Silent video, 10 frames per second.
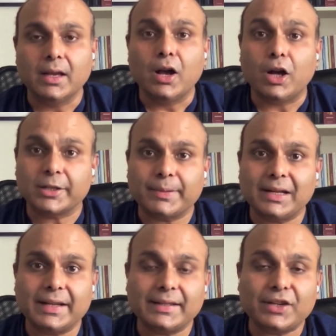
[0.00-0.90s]

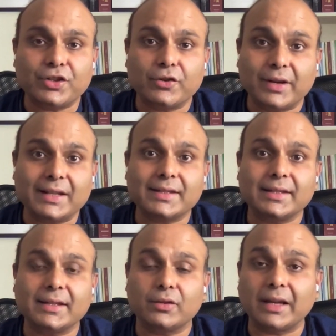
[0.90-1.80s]
Hospitalization rates in
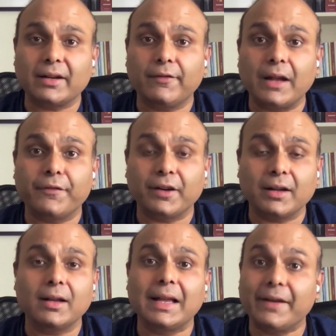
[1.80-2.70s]
South
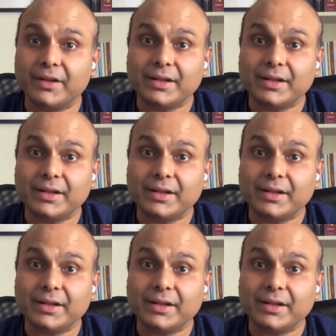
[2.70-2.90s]
Africa haven't